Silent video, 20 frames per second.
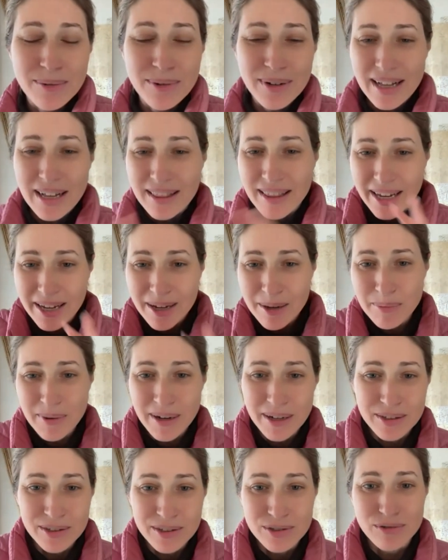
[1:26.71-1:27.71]
What I like
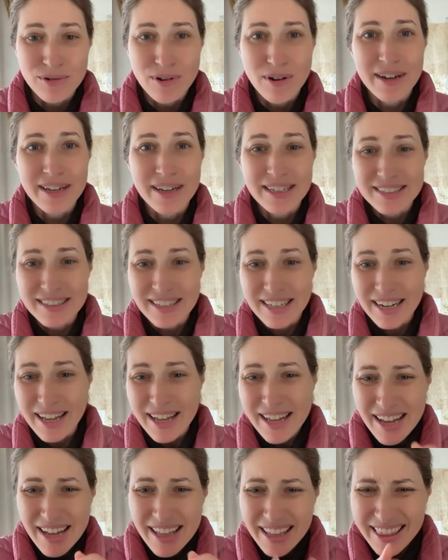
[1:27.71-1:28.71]
about this drawing is
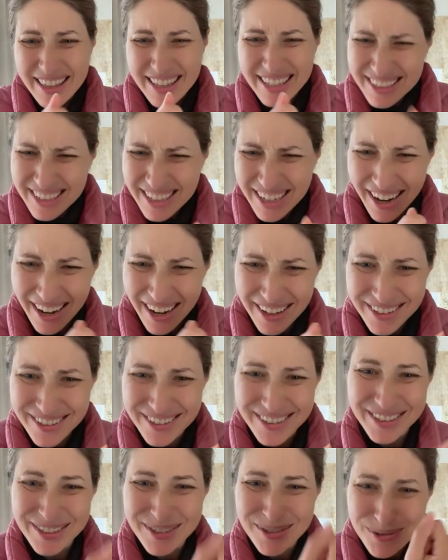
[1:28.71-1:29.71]
that this
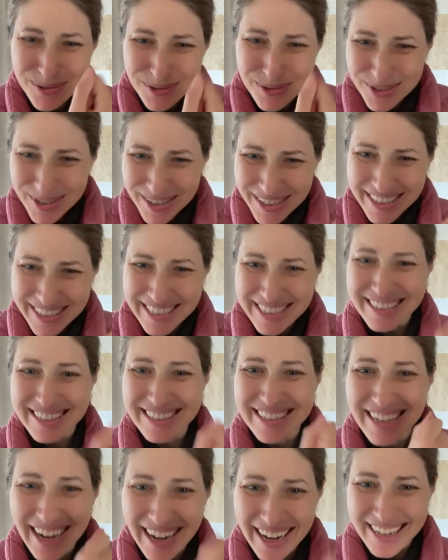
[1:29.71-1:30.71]
color is really
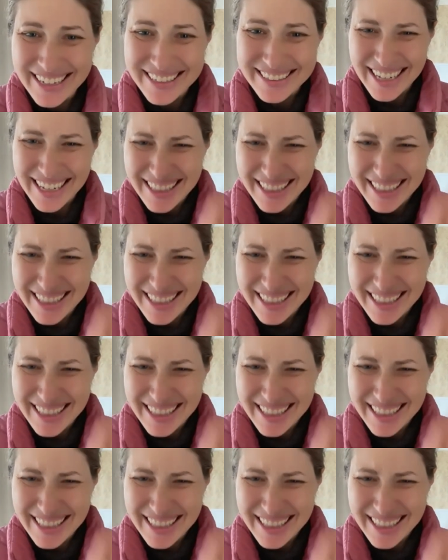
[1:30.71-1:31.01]
nice.